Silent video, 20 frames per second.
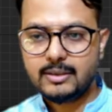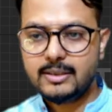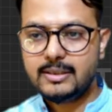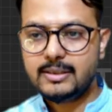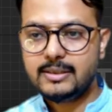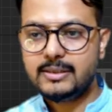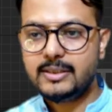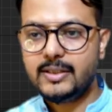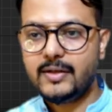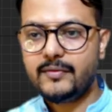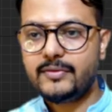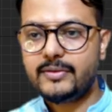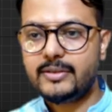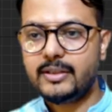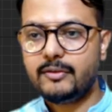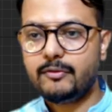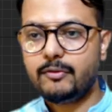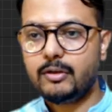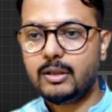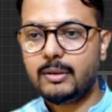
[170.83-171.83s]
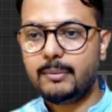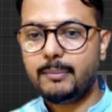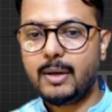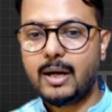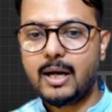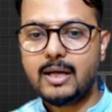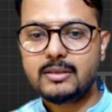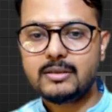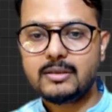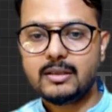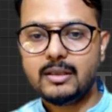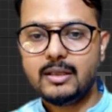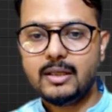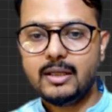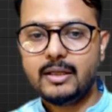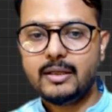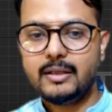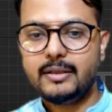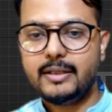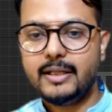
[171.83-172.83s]
shift C for the mask,
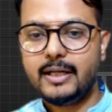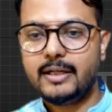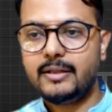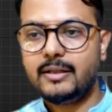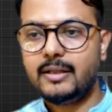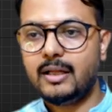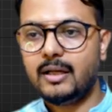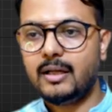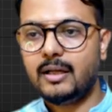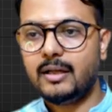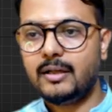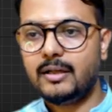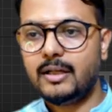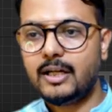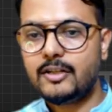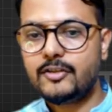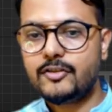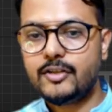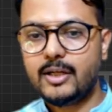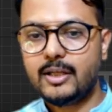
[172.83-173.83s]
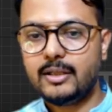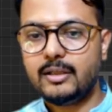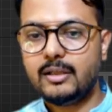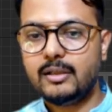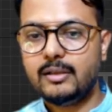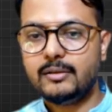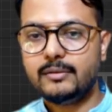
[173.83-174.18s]
take the red channel.